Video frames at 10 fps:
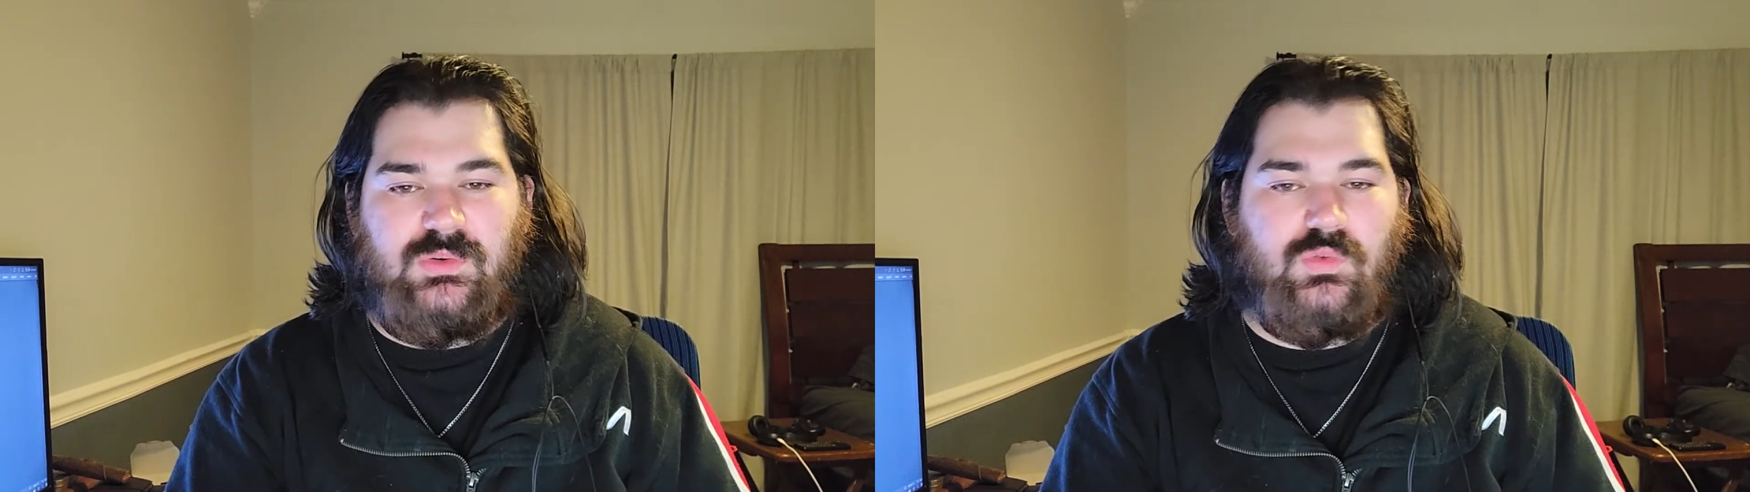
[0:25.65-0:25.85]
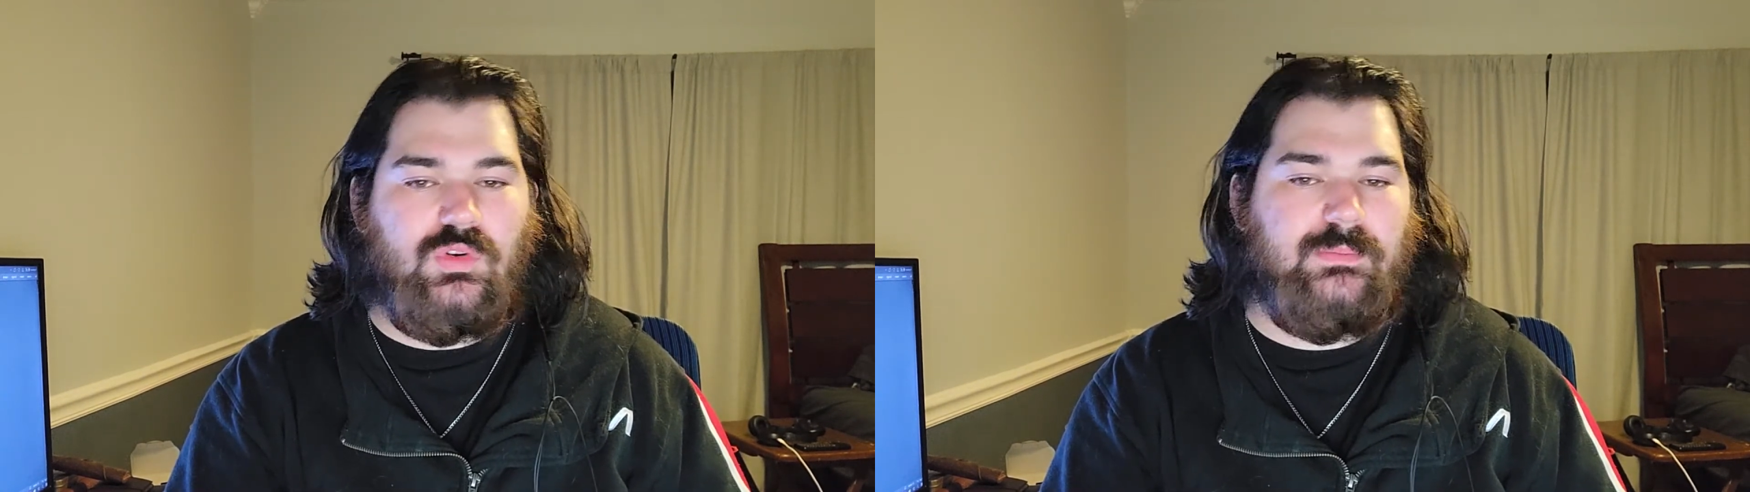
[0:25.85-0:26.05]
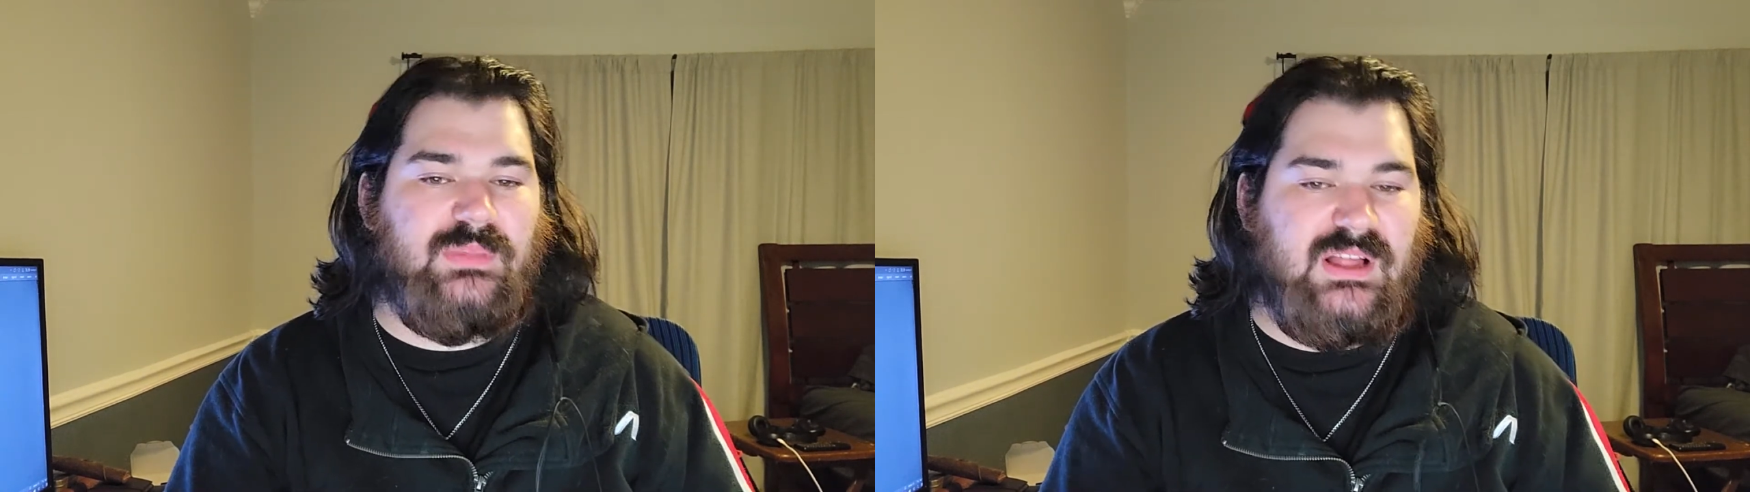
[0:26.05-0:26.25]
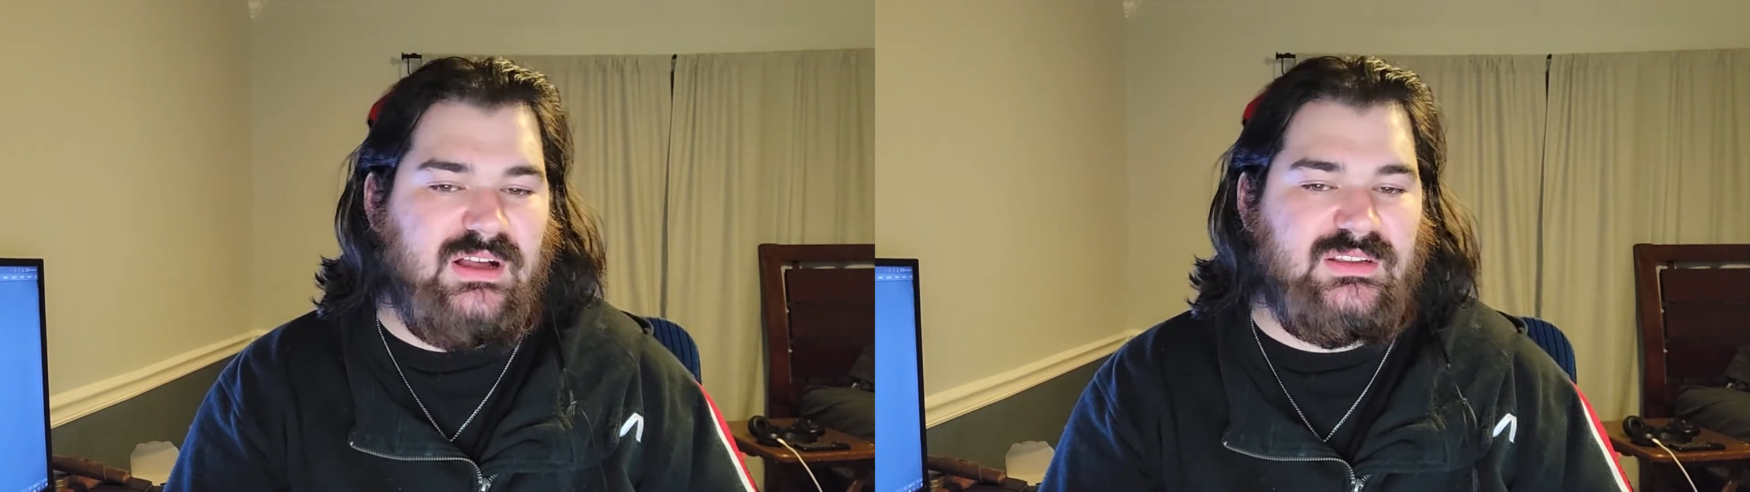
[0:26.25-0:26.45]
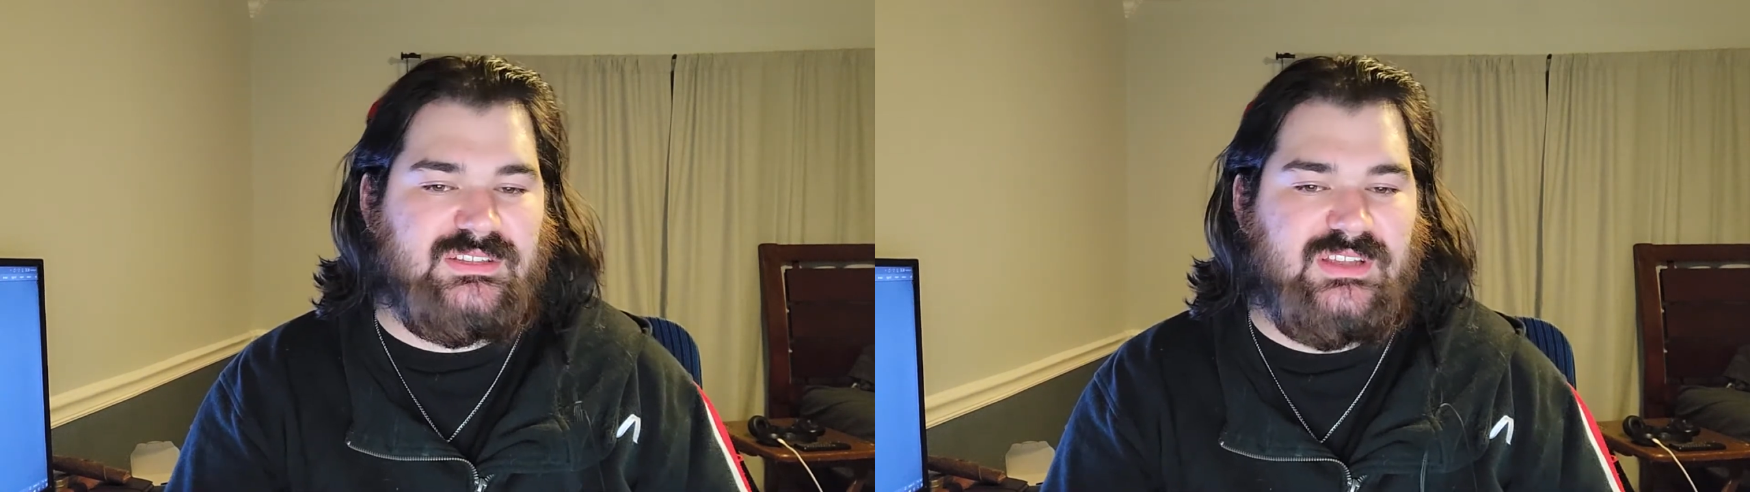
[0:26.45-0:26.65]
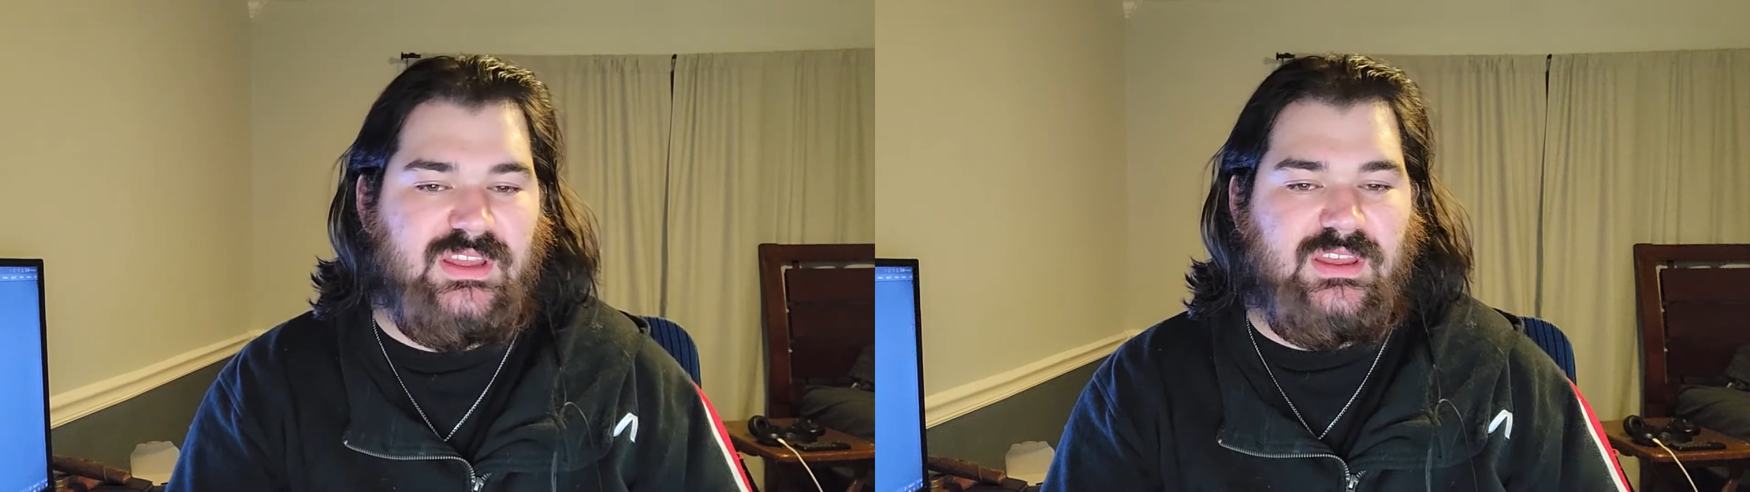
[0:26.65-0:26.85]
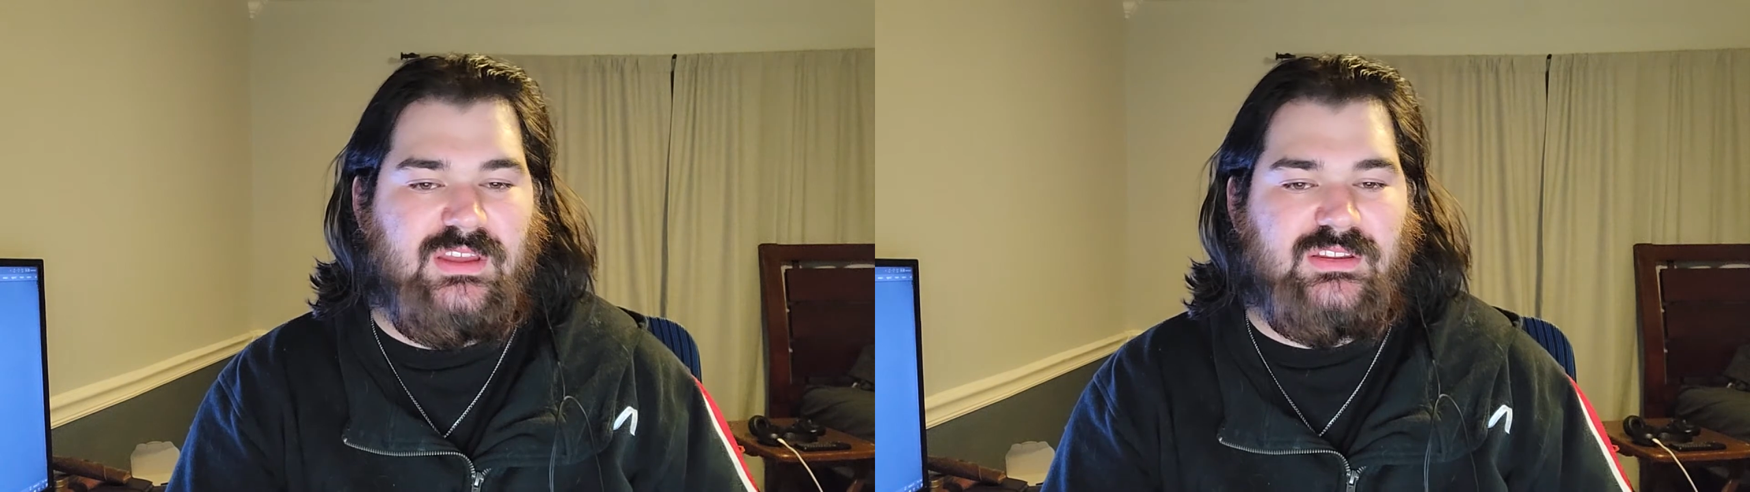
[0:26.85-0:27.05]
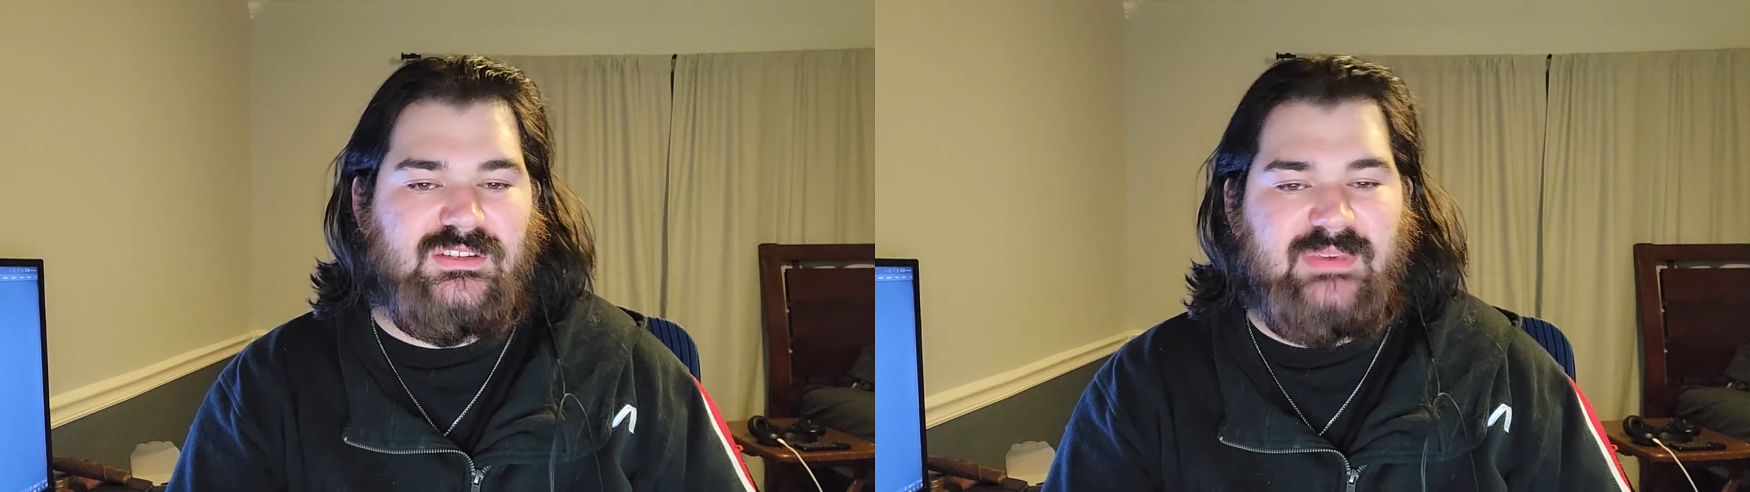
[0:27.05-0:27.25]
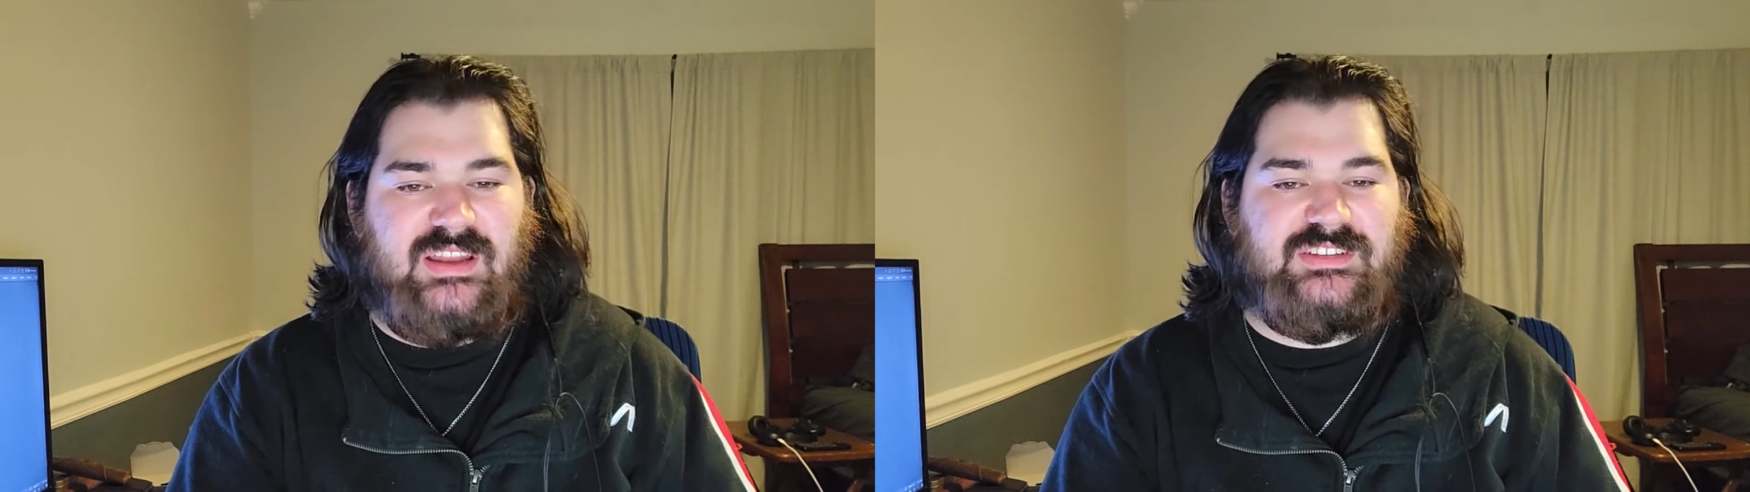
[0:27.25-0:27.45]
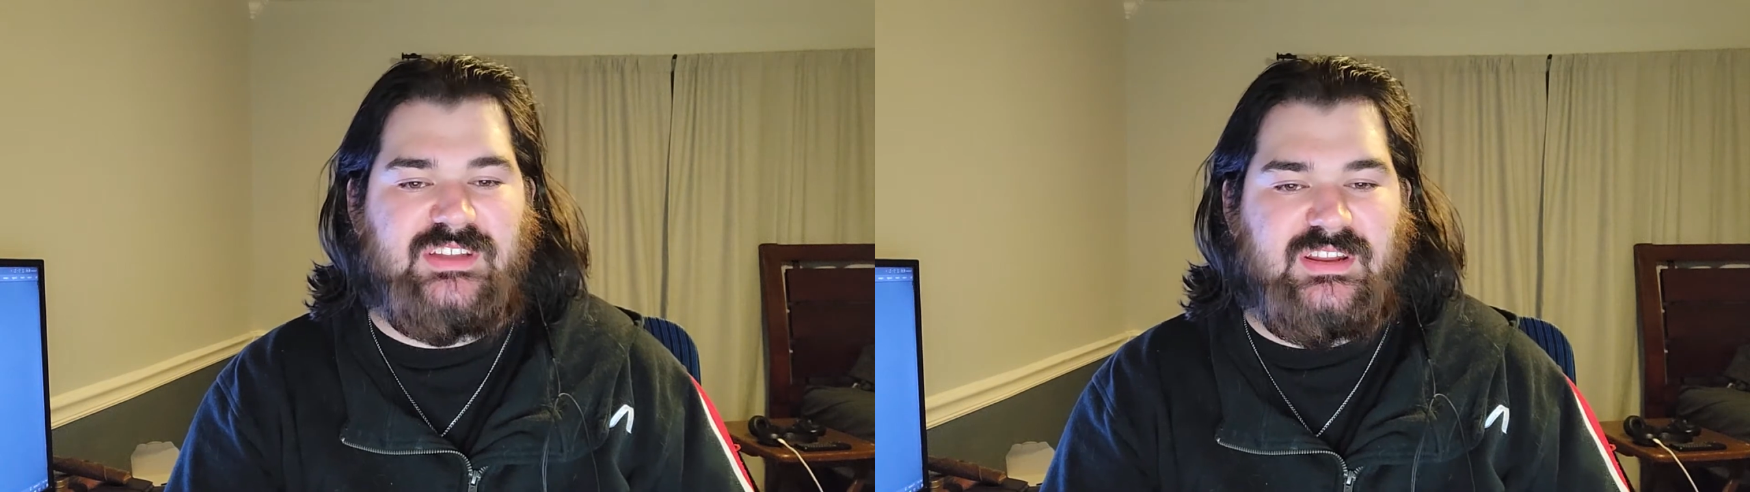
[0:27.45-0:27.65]
or blocks, to
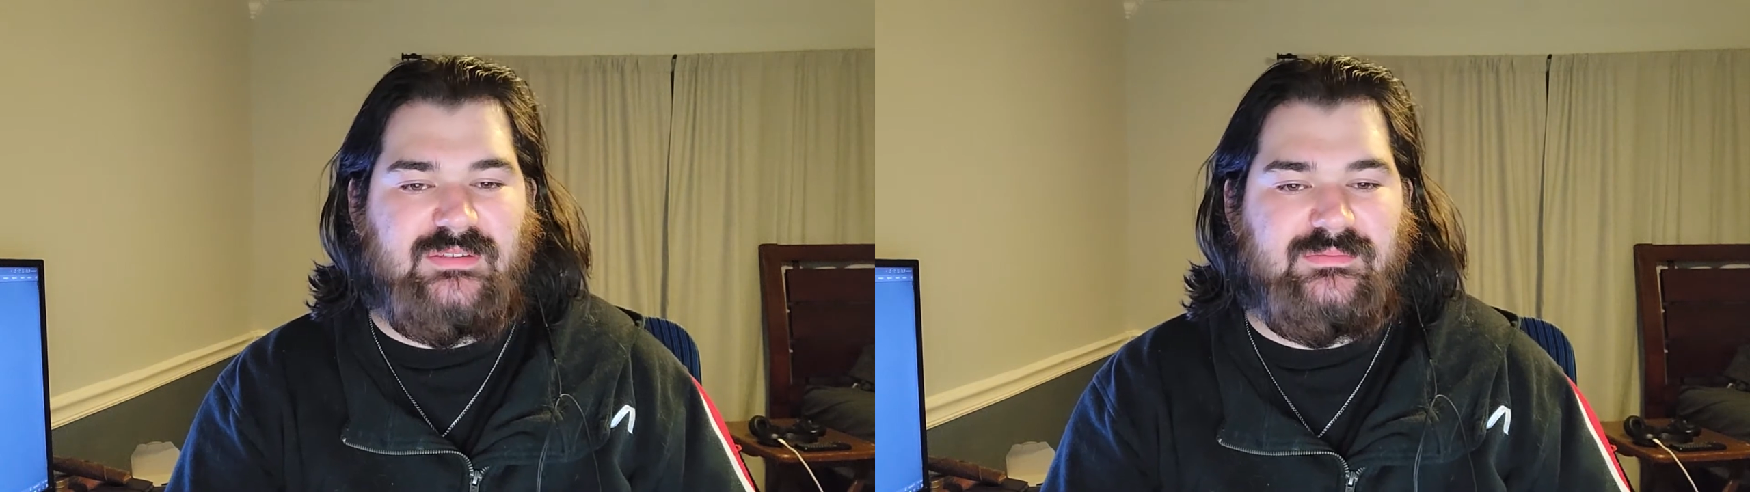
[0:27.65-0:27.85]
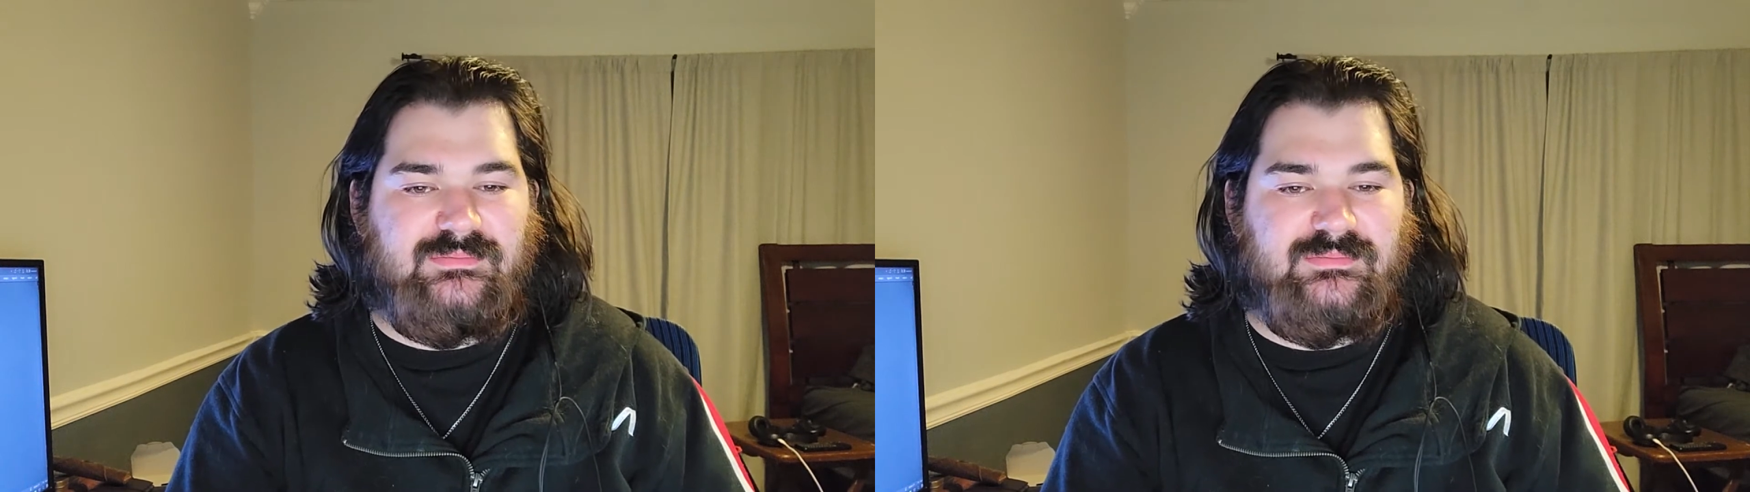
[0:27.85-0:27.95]
manage data.